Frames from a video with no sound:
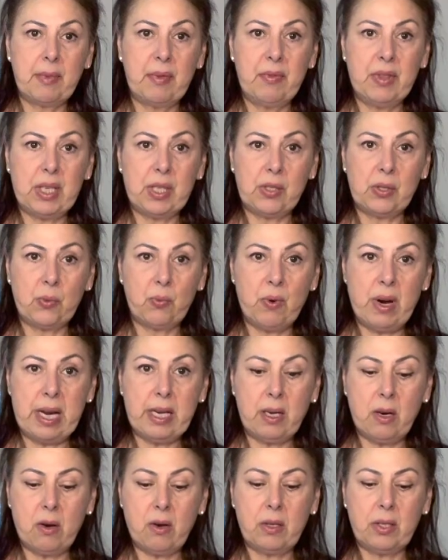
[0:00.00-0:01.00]
this red
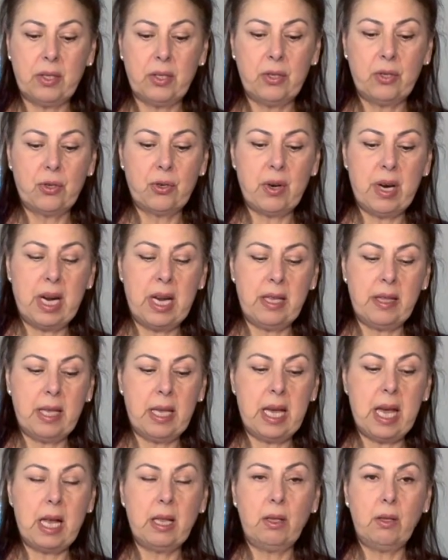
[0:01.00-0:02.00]
concentrate, the
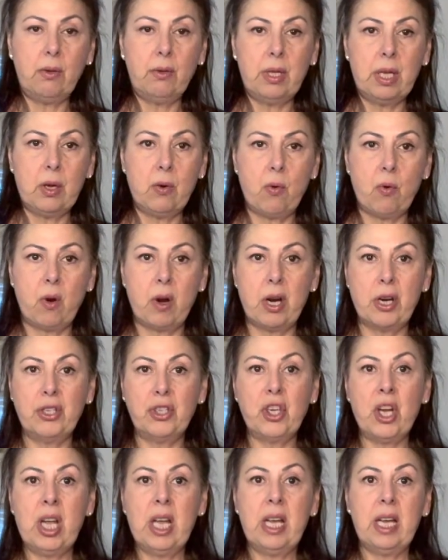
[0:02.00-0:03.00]
yellow, the
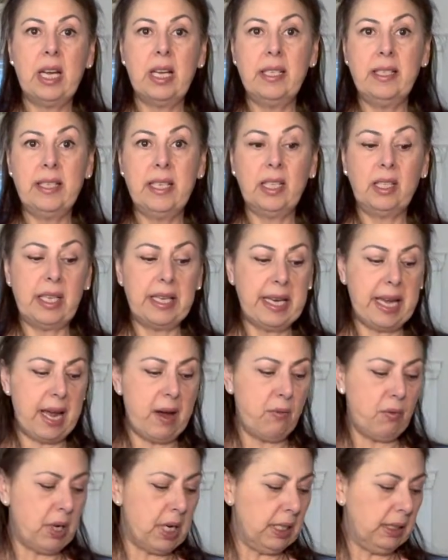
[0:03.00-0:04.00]
orange, until I
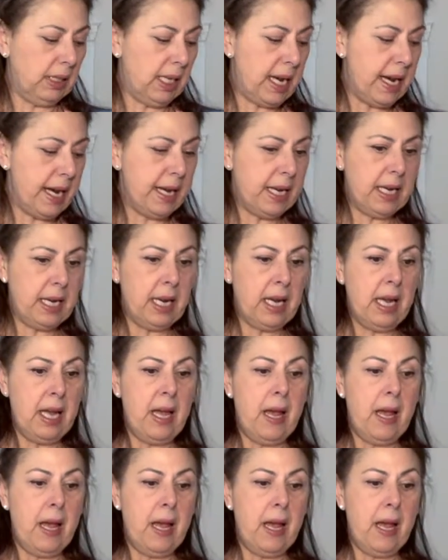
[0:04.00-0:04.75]
get what I like.